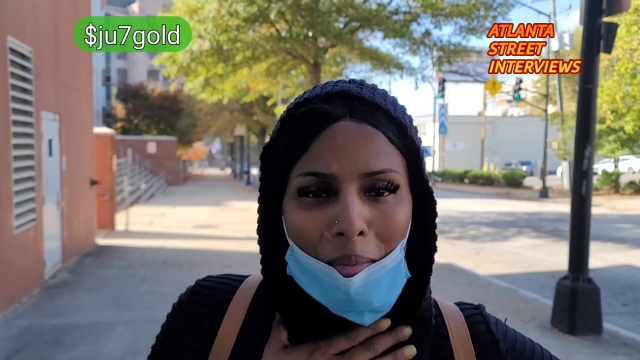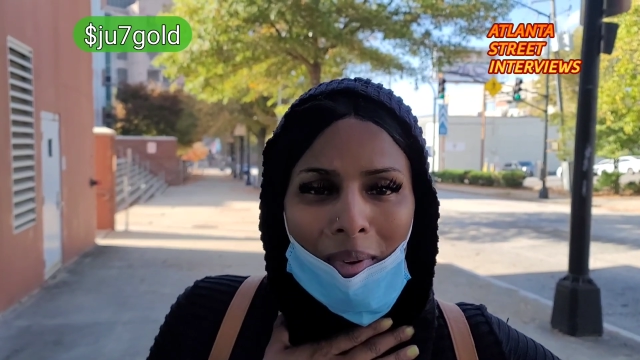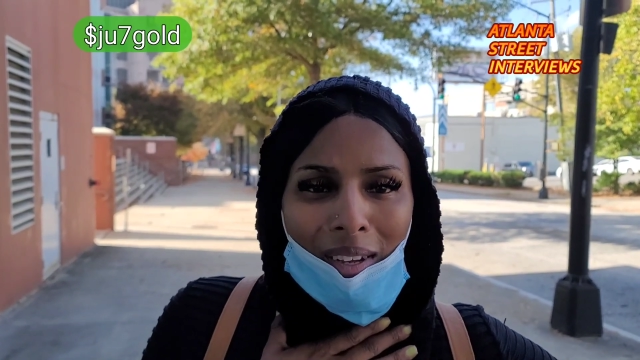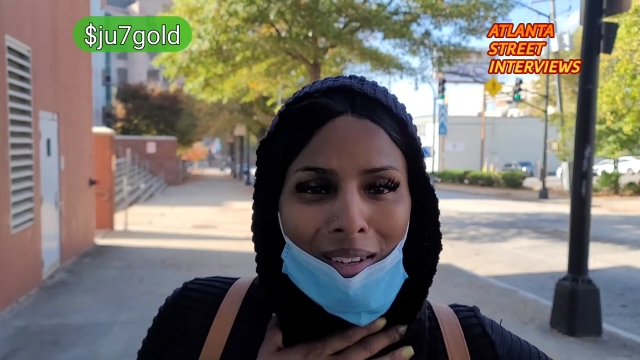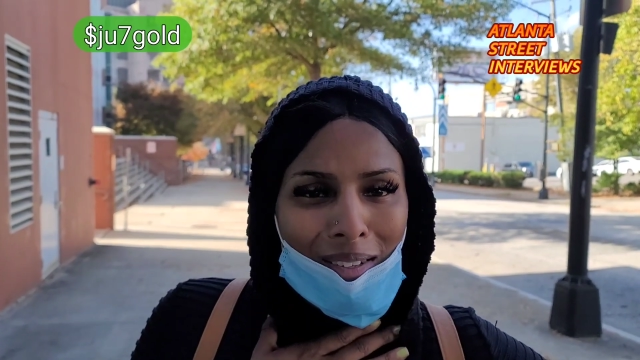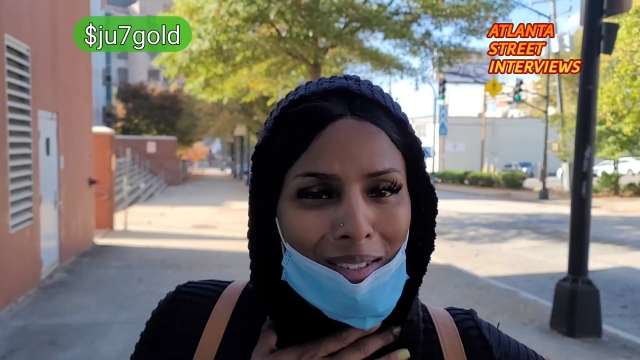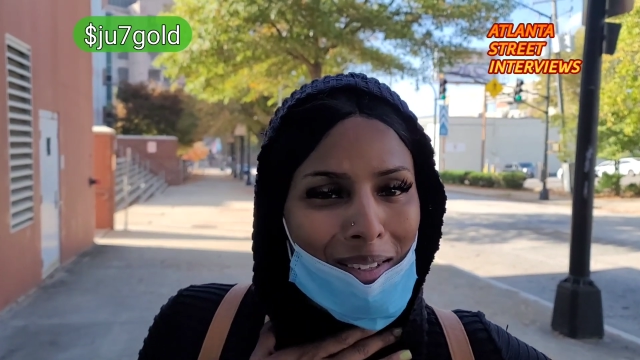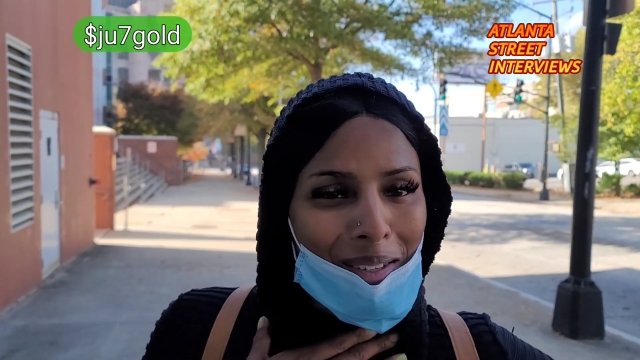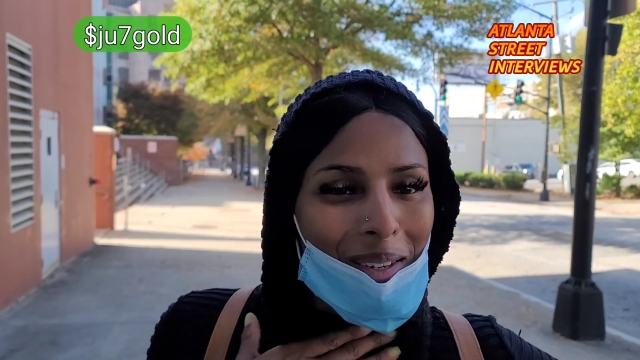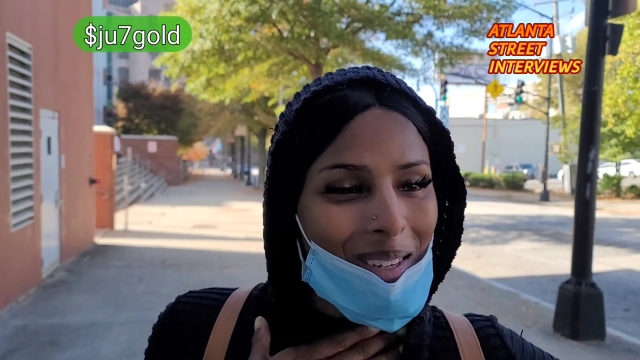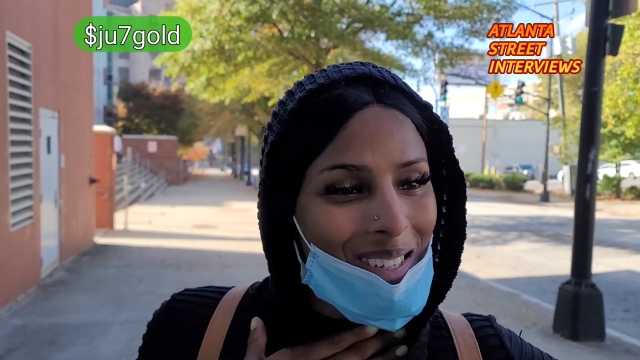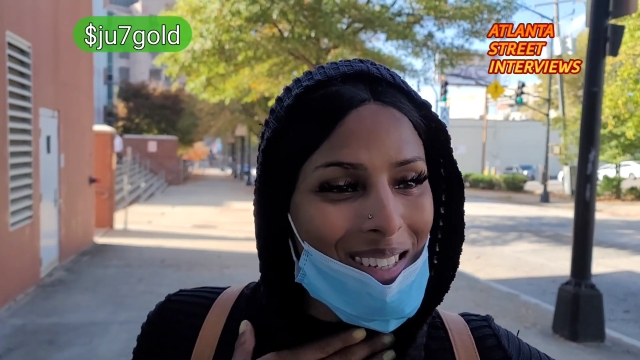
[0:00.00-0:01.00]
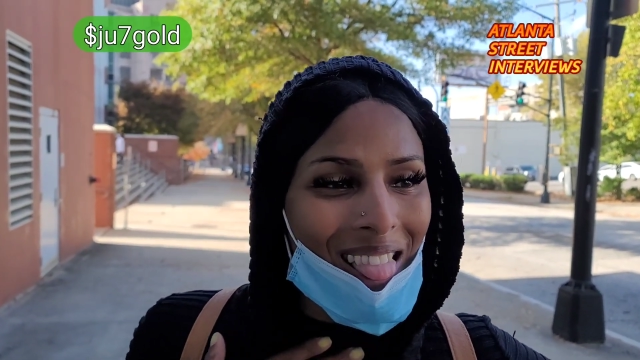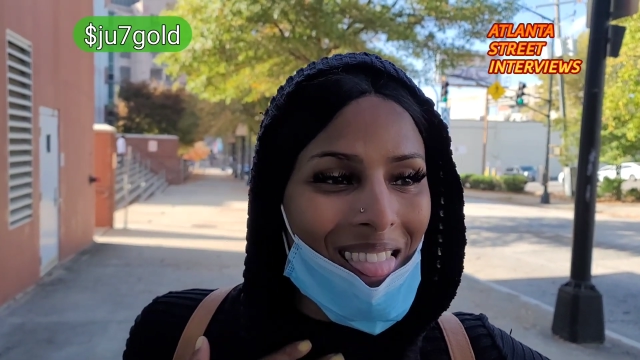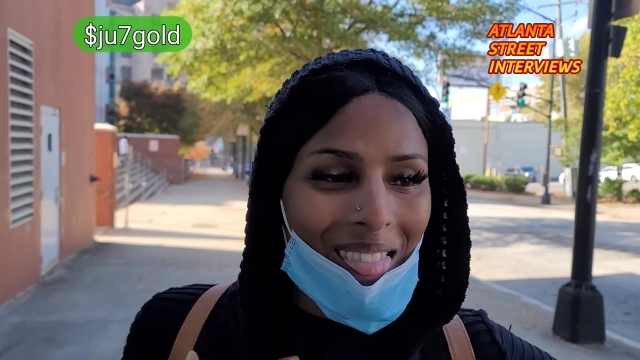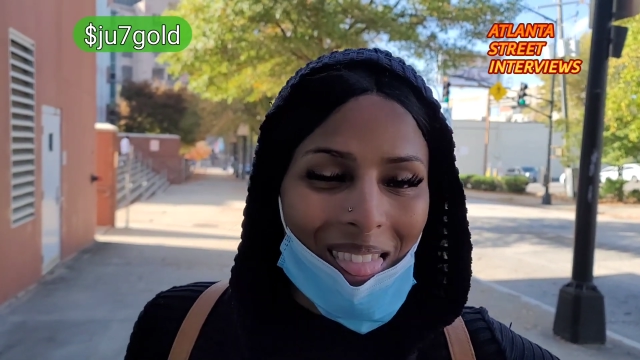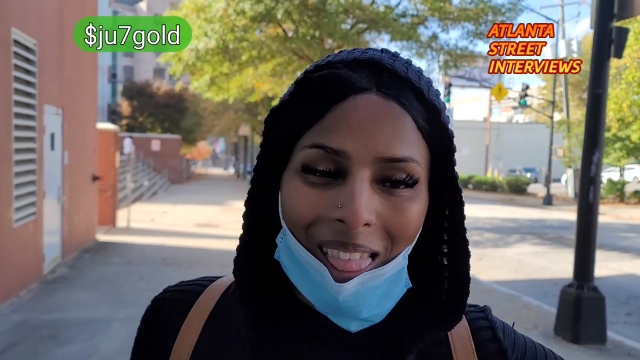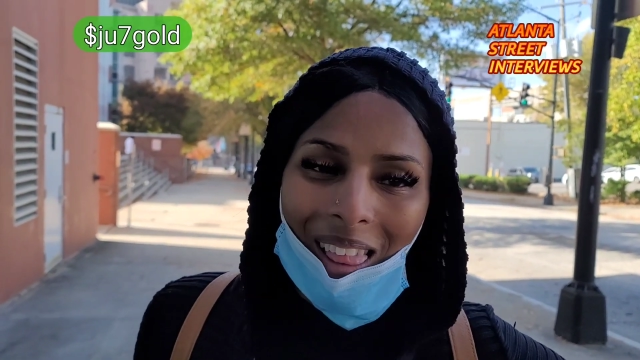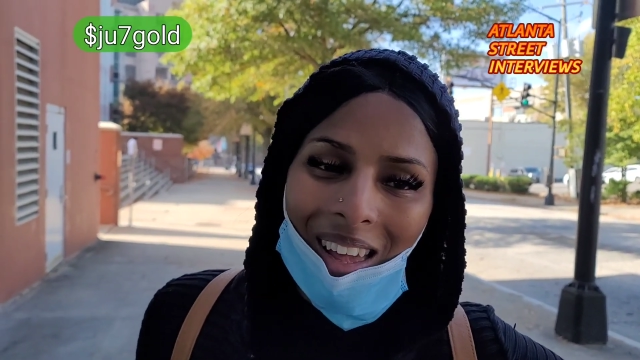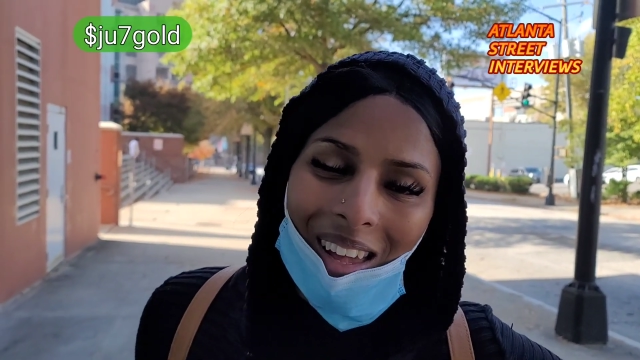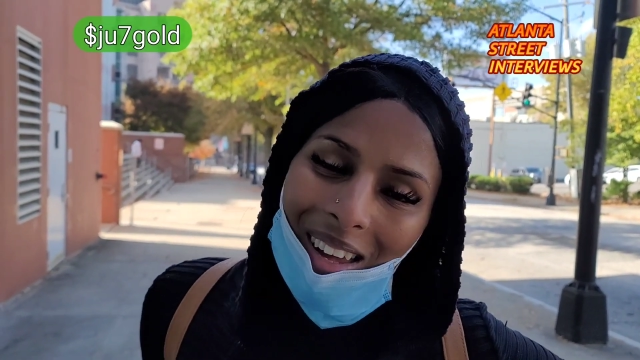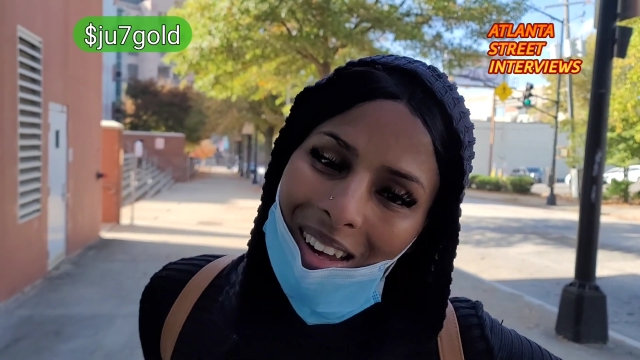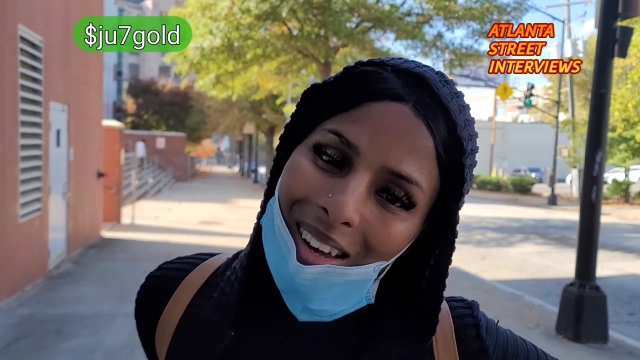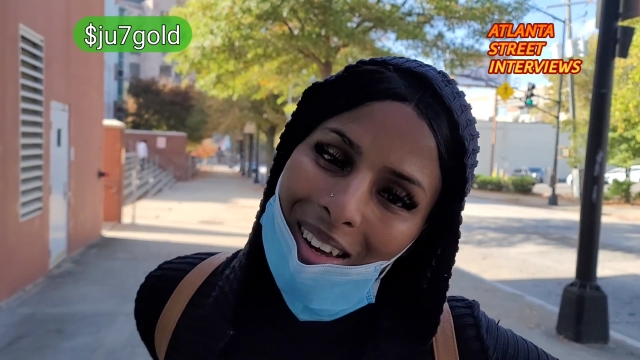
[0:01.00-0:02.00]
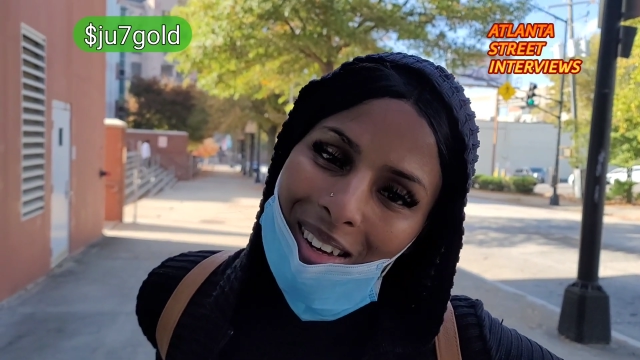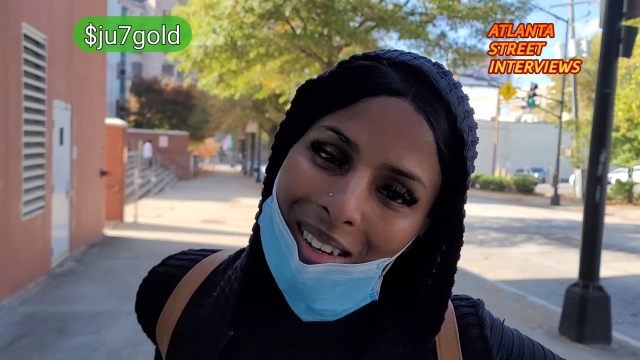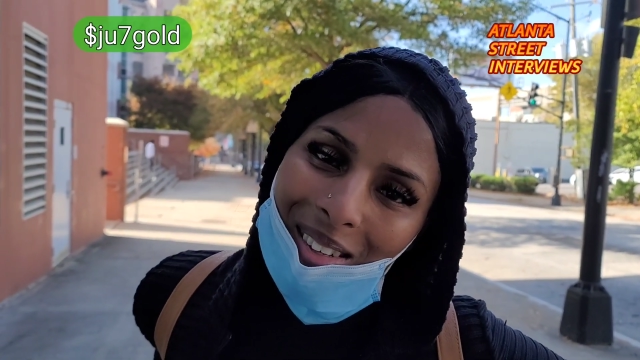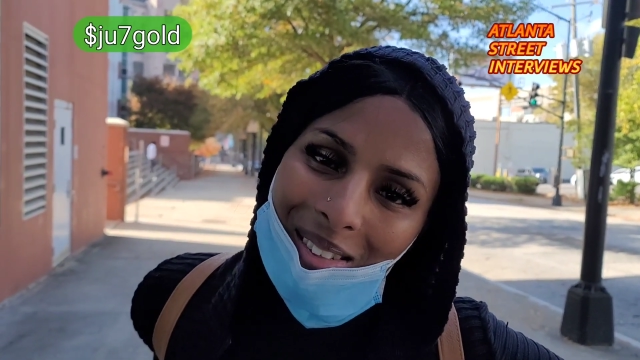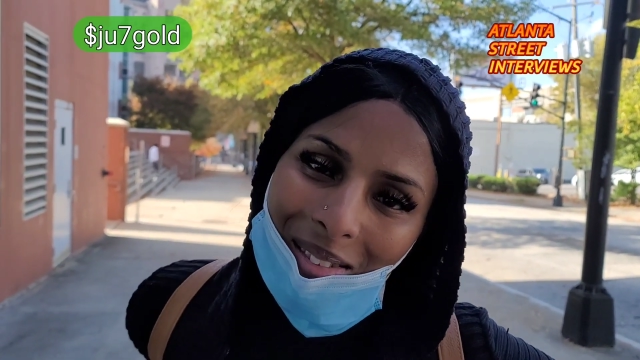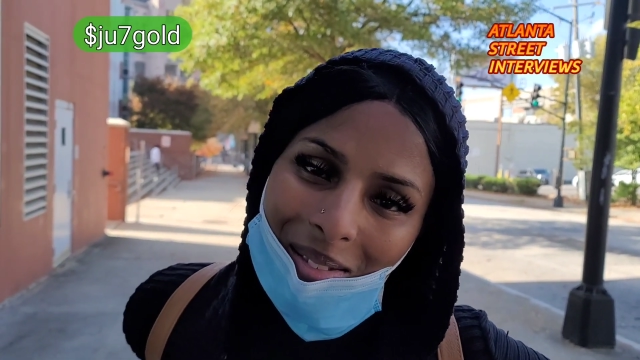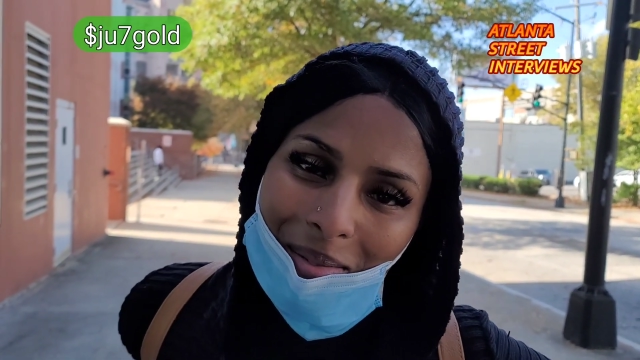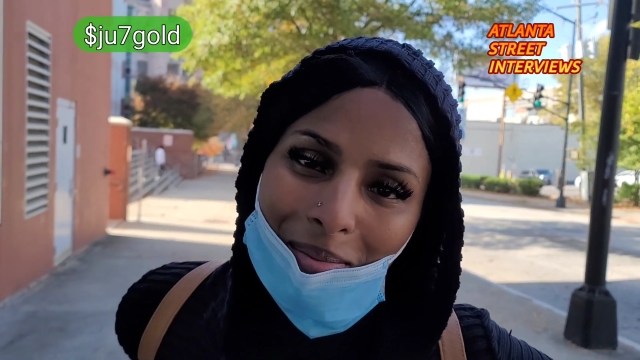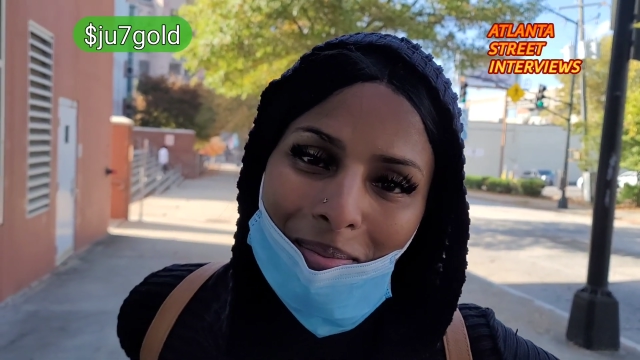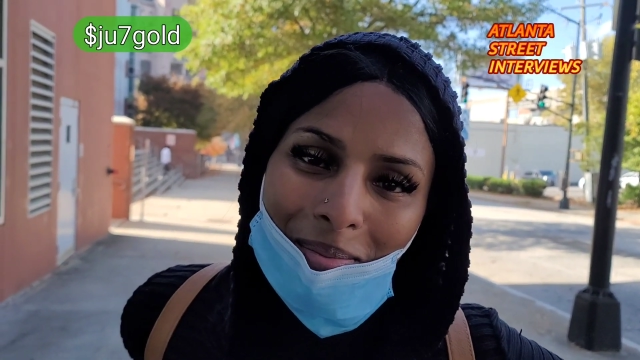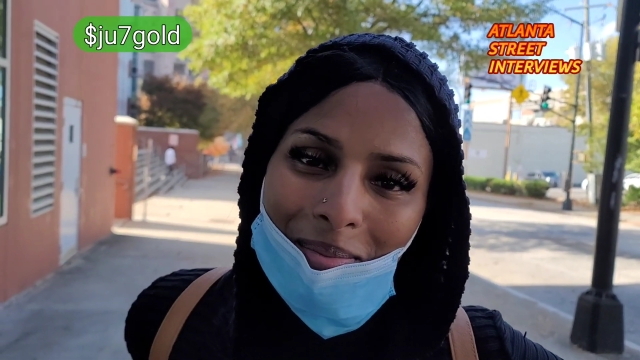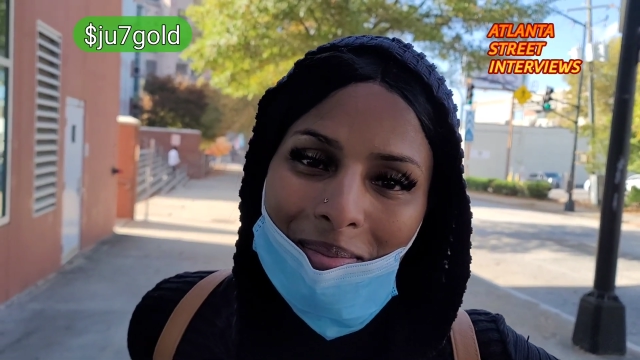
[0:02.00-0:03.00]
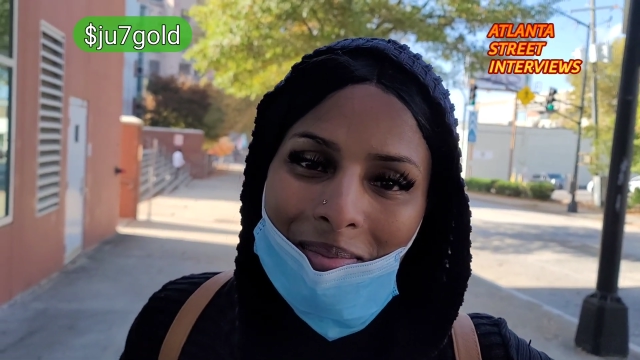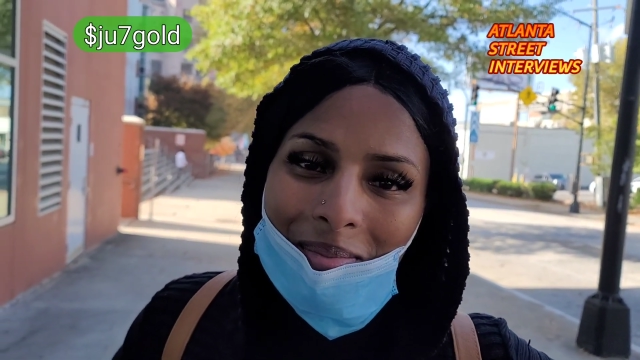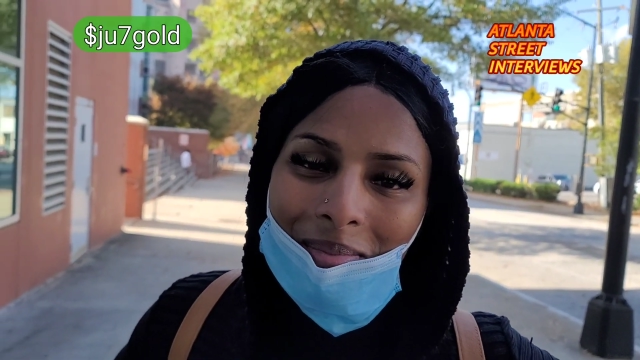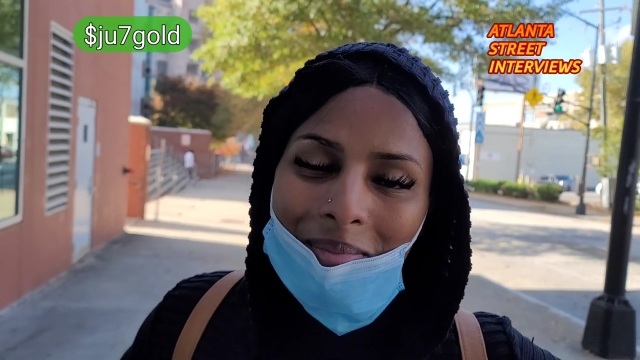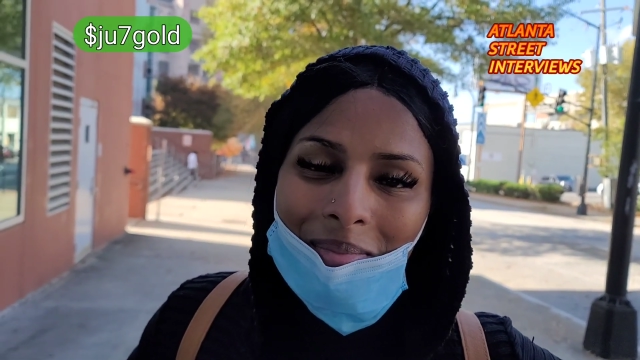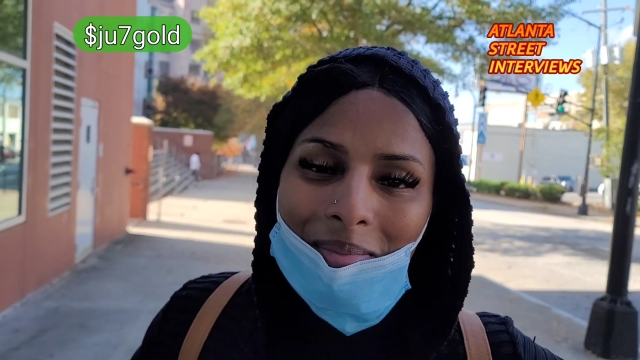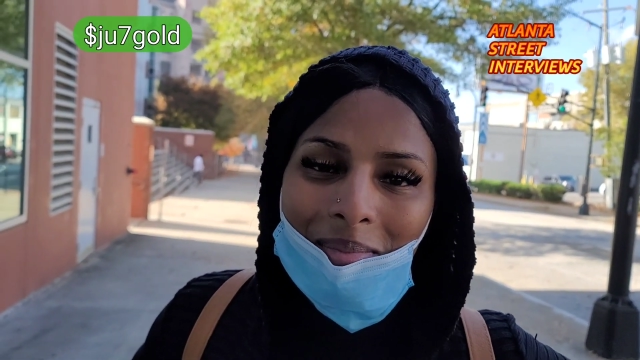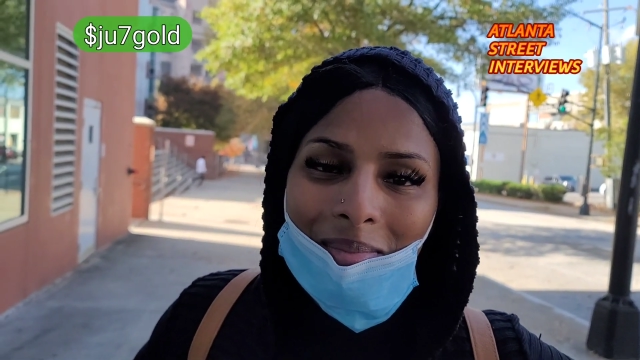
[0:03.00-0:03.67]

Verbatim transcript: well, I ain't talking about you. Yeah, I ain't talking about you. I'm talking about the audience. mm-hmm.